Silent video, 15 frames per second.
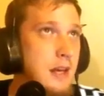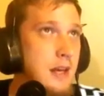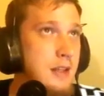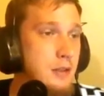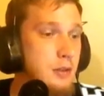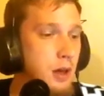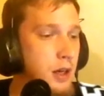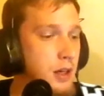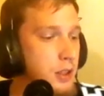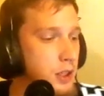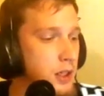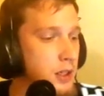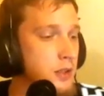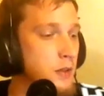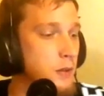yes, you got to
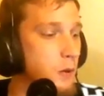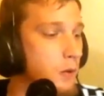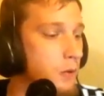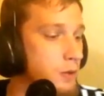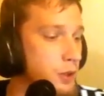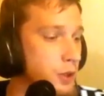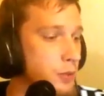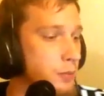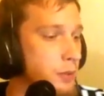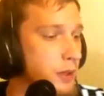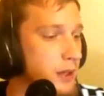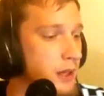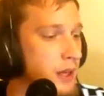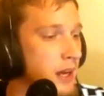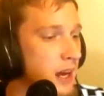change the culture.
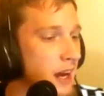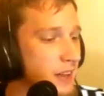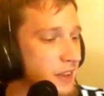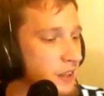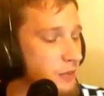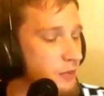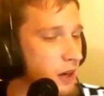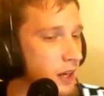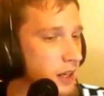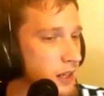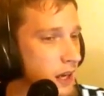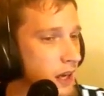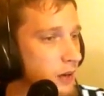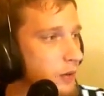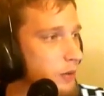But I think right
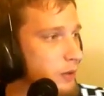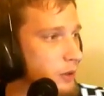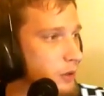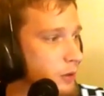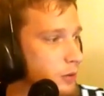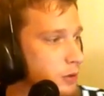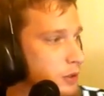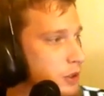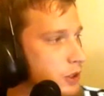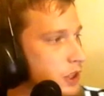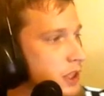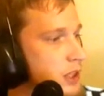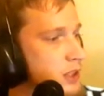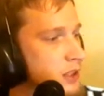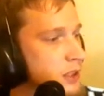now the culture is
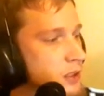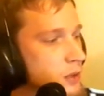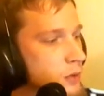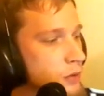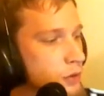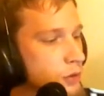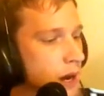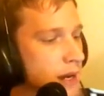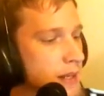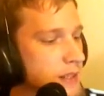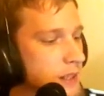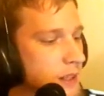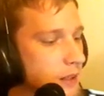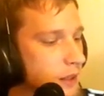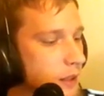changing so
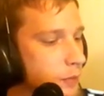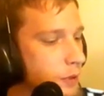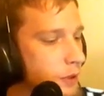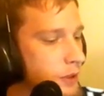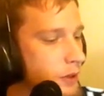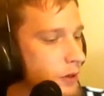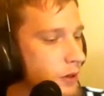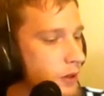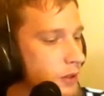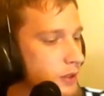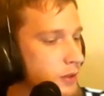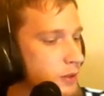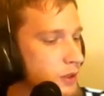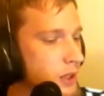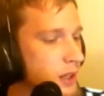drastically. But they're
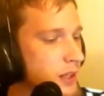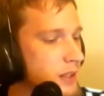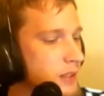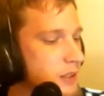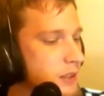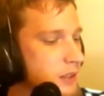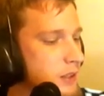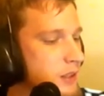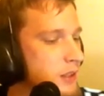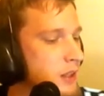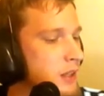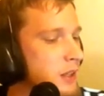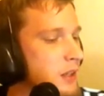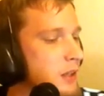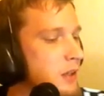also trying to,
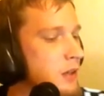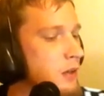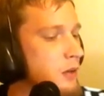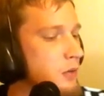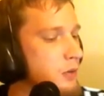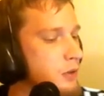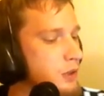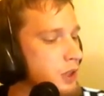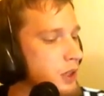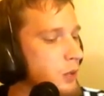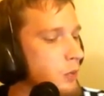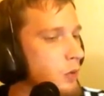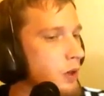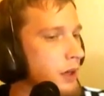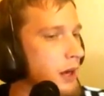try
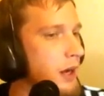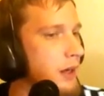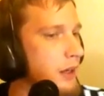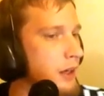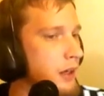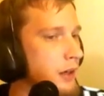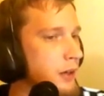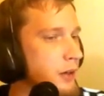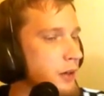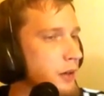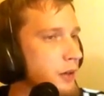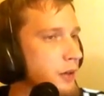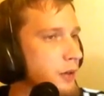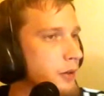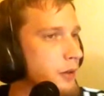to walk out of
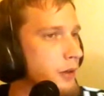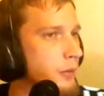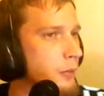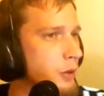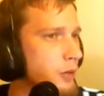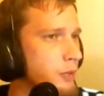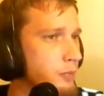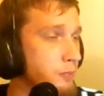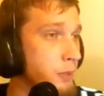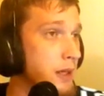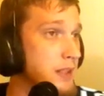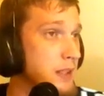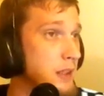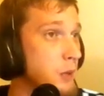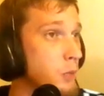here. Well,
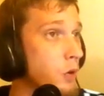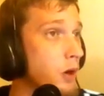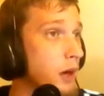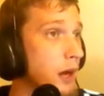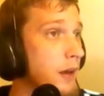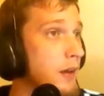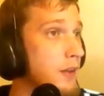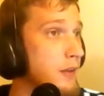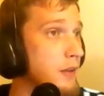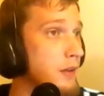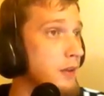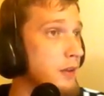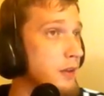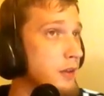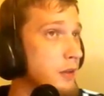basically walk out of
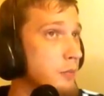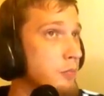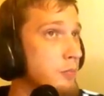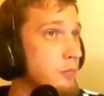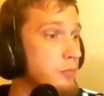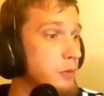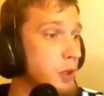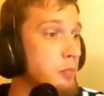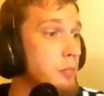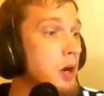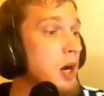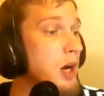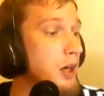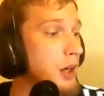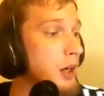the
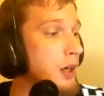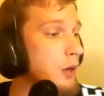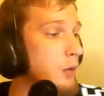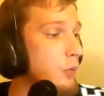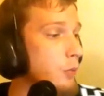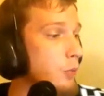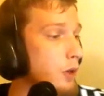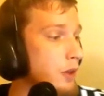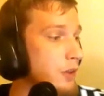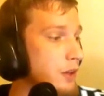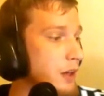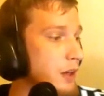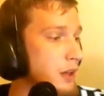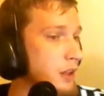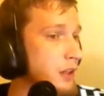muck with
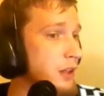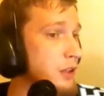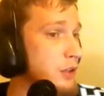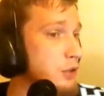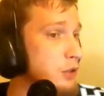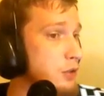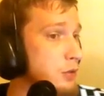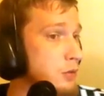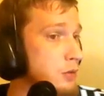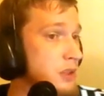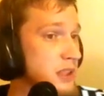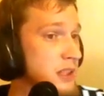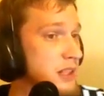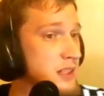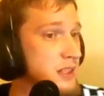clean
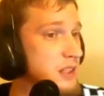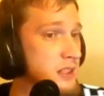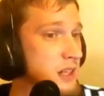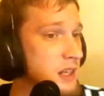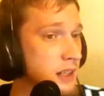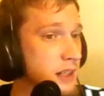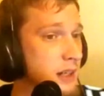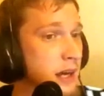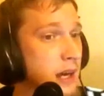shoes, and that's just not going